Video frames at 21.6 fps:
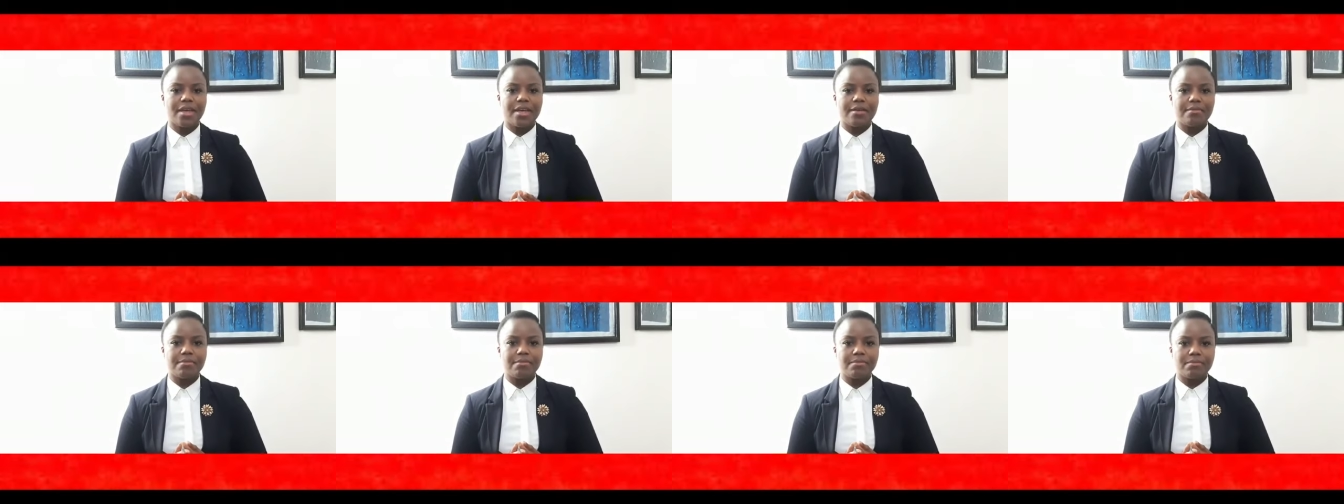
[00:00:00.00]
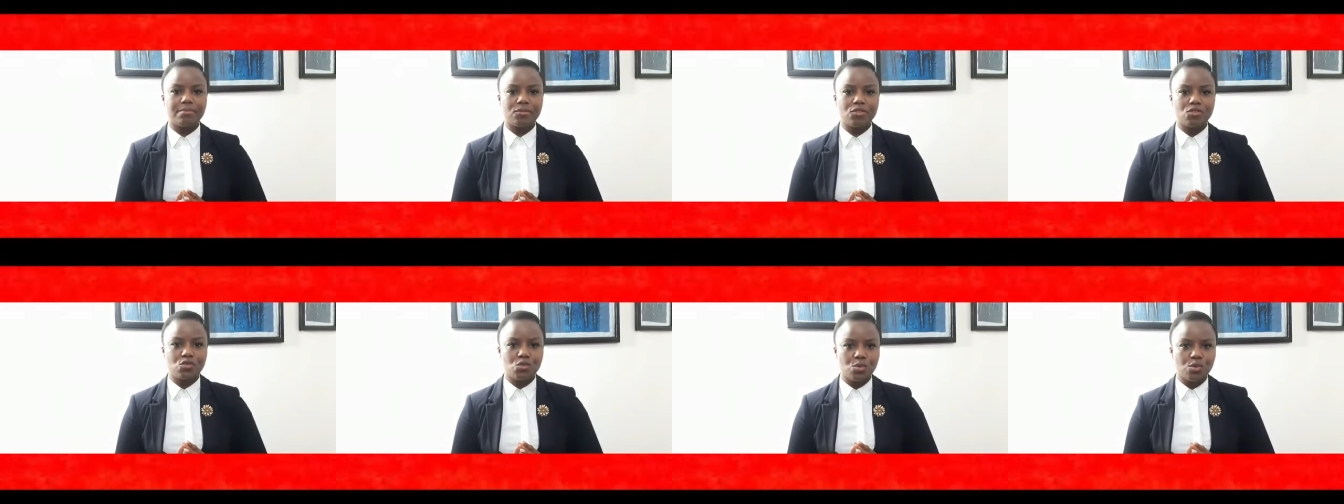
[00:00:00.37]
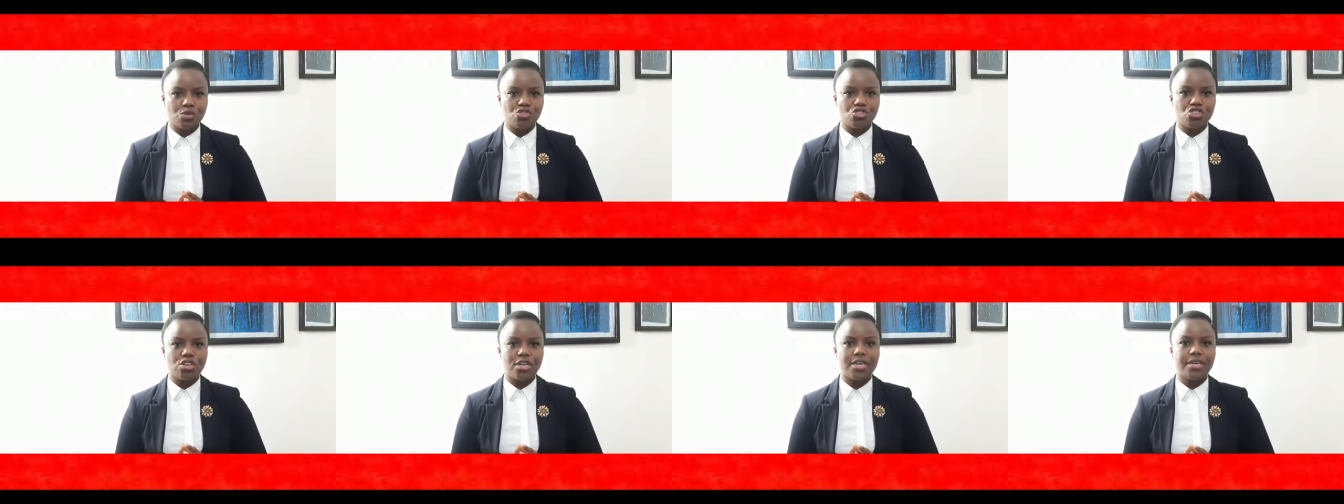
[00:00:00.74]
um,
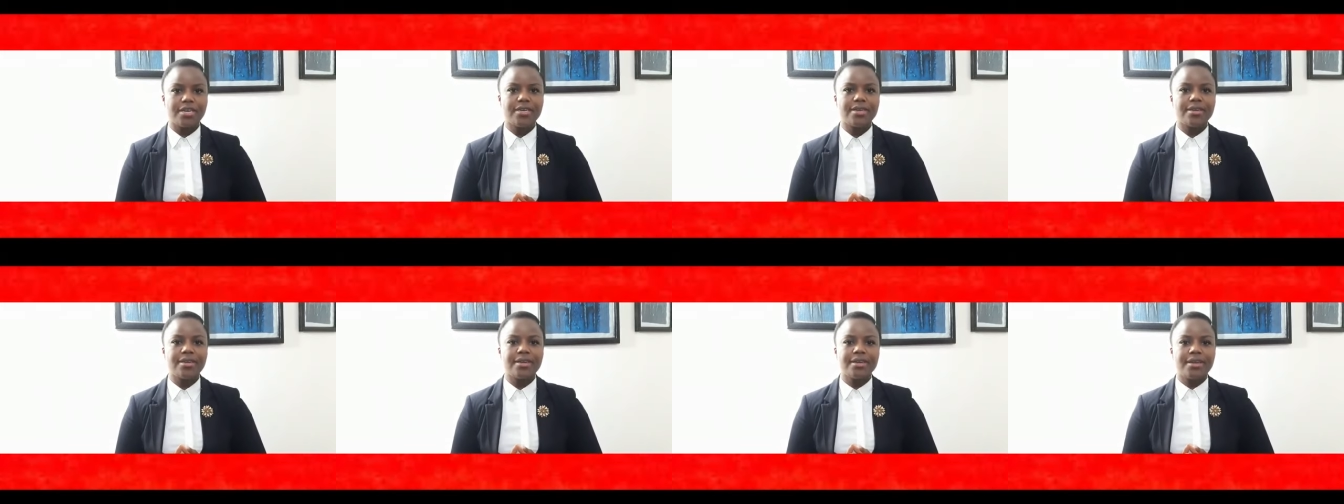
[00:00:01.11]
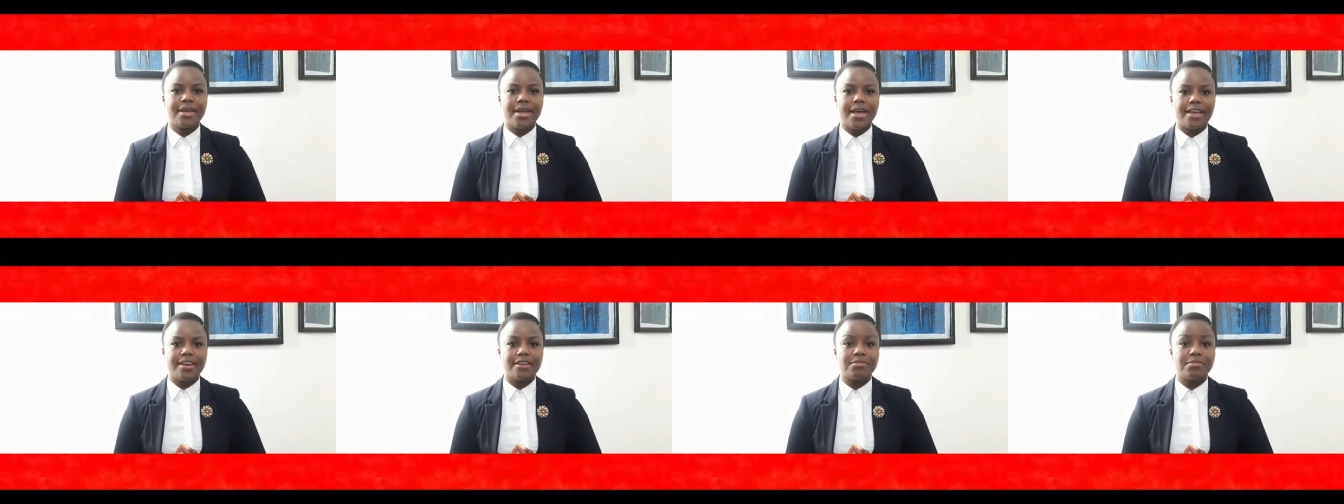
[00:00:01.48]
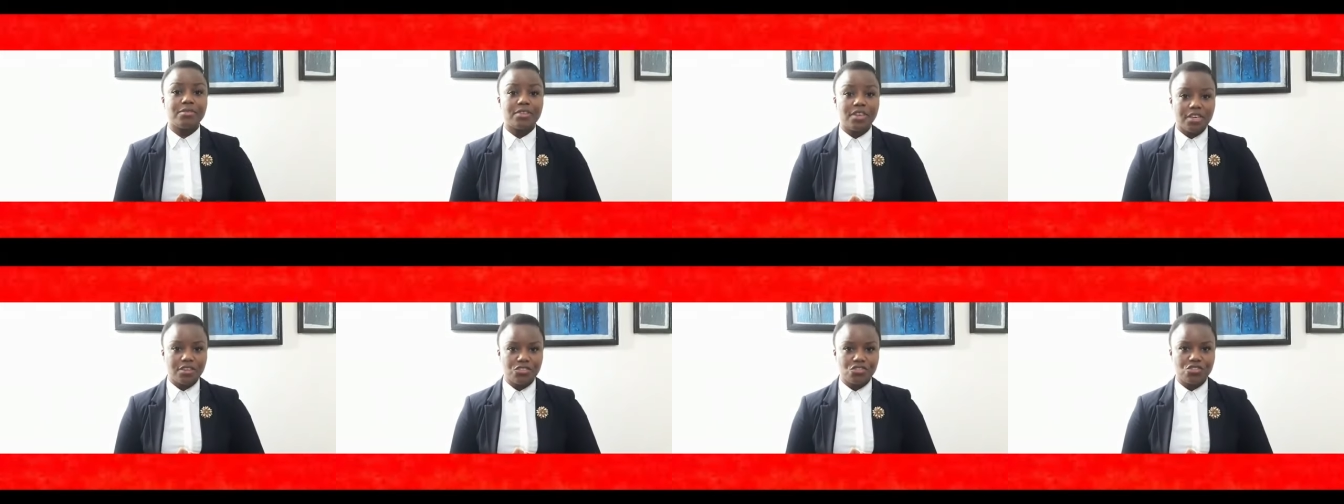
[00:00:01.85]
torture, and
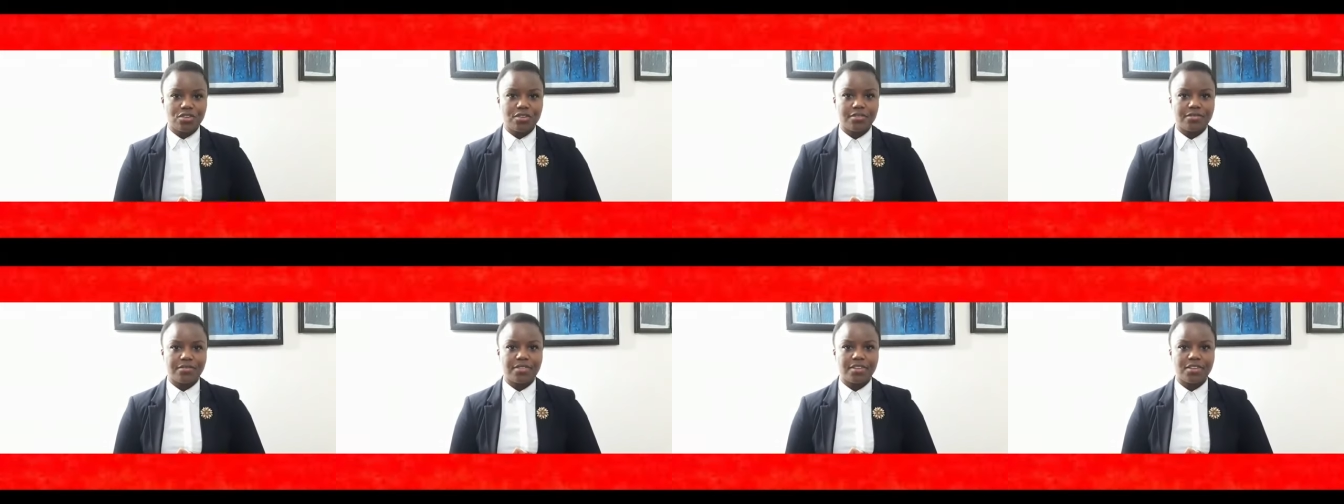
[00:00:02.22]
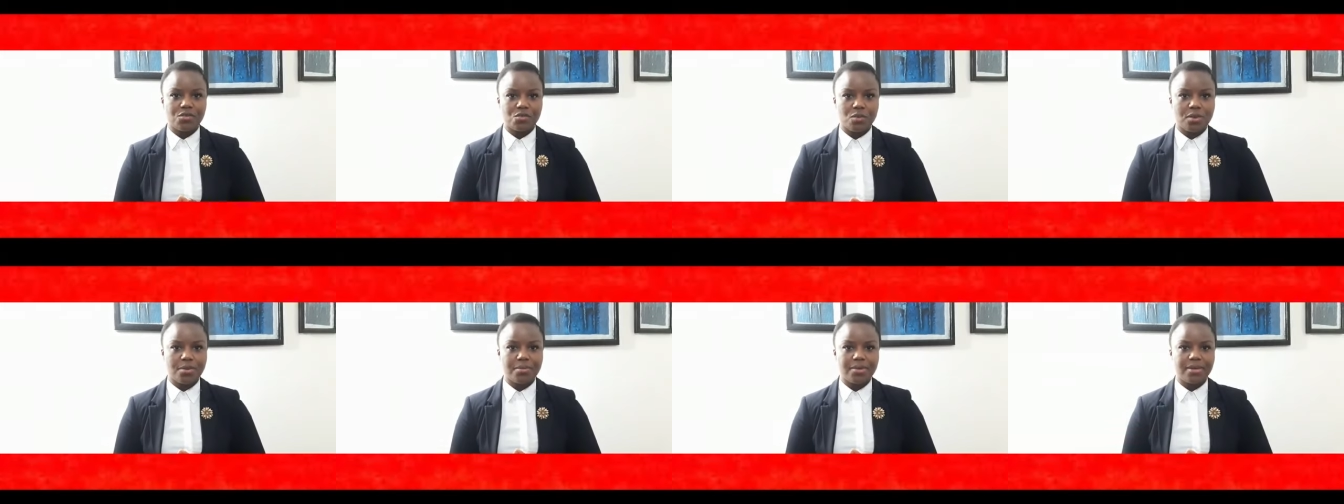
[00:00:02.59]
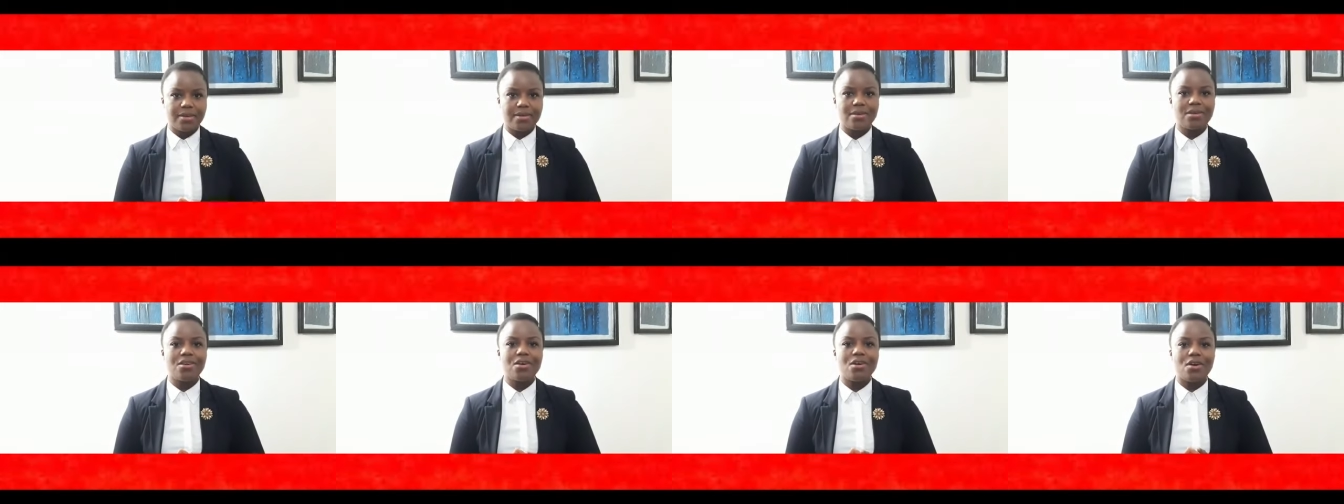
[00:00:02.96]
abduction of these
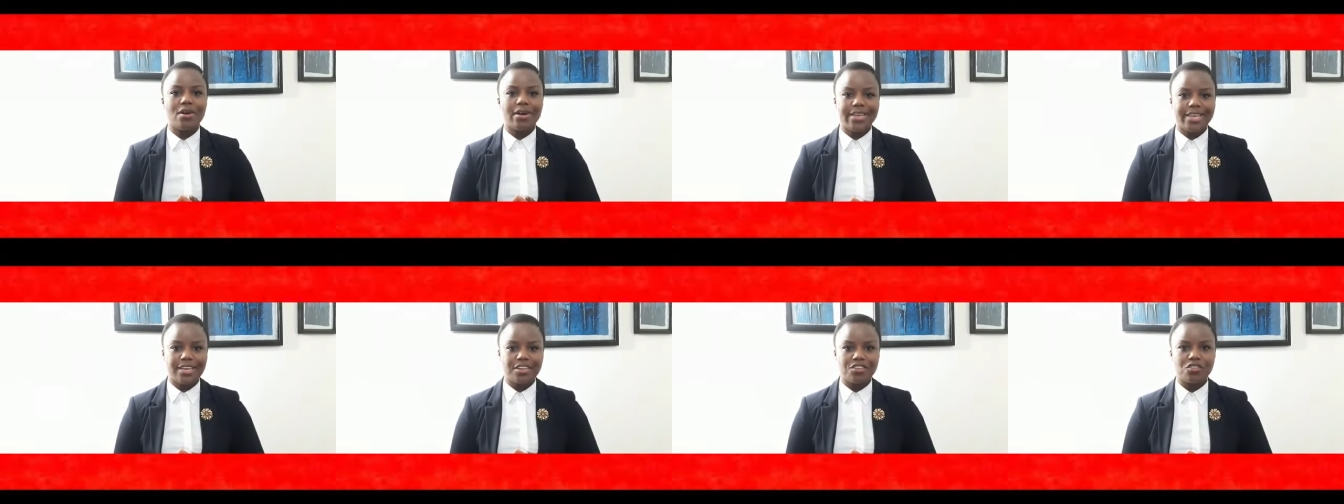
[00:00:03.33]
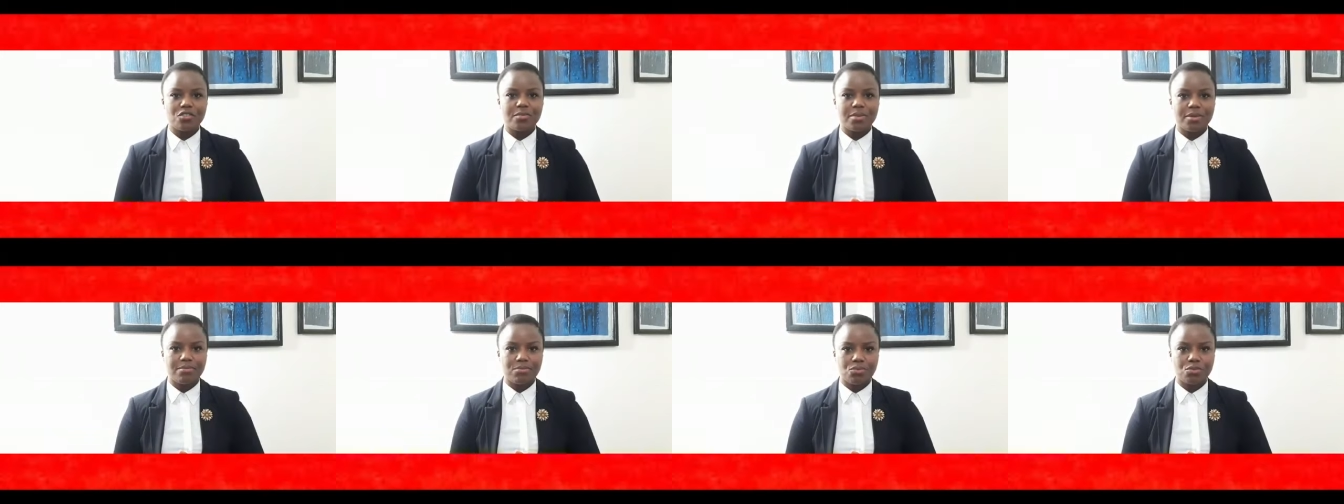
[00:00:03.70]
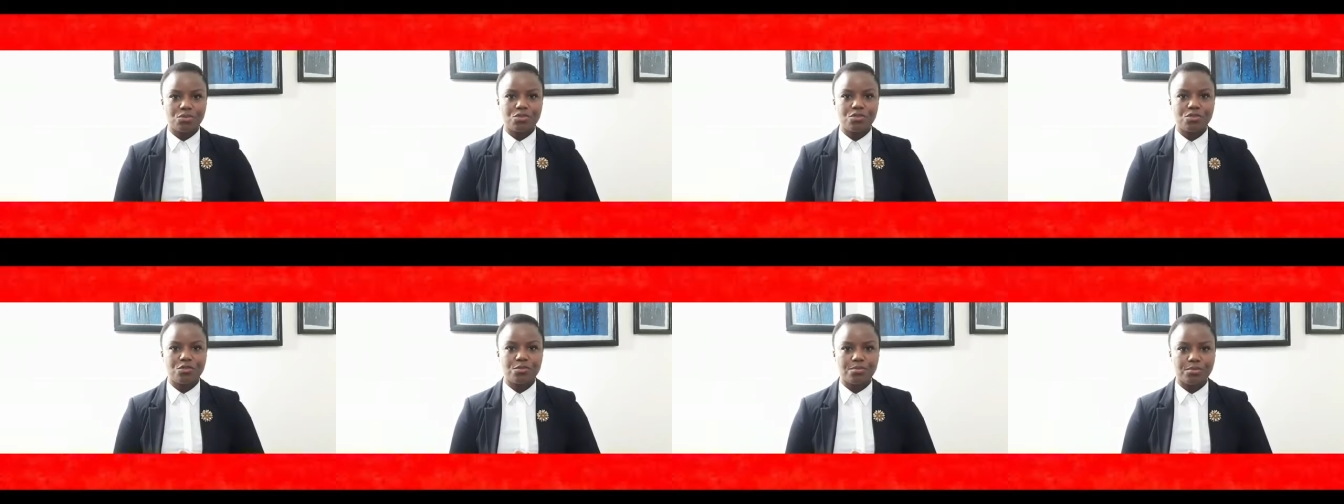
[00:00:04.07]
women are yet to be
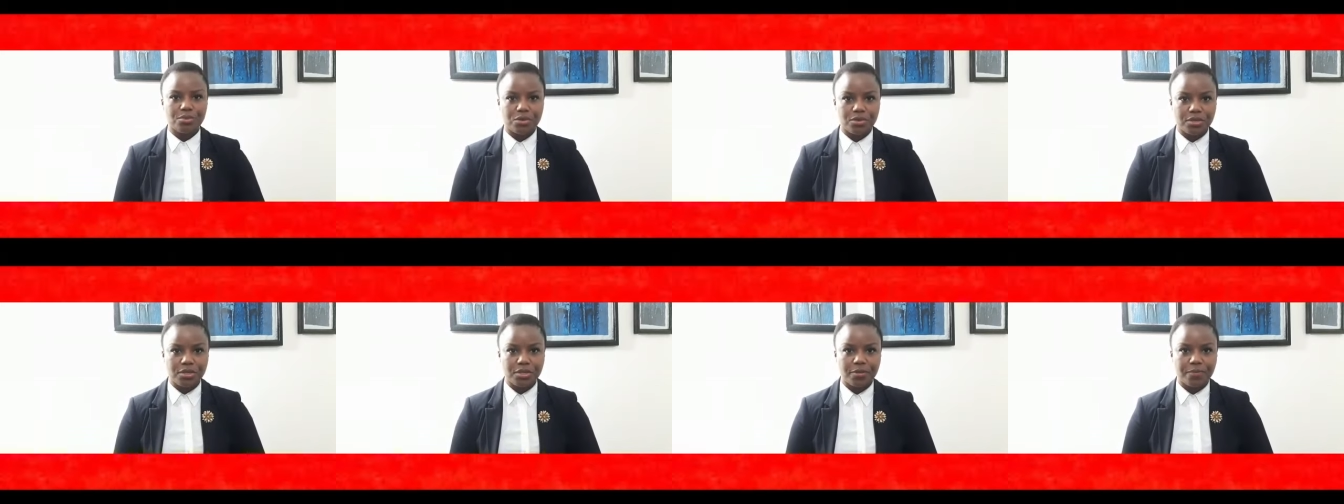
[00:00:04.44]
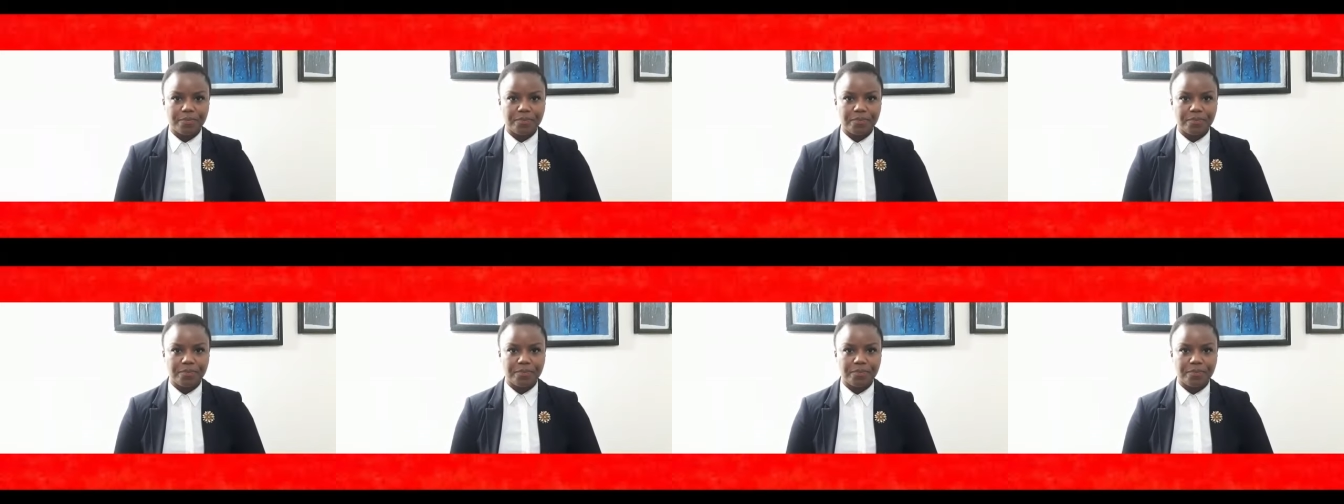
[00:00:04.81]
brought to book.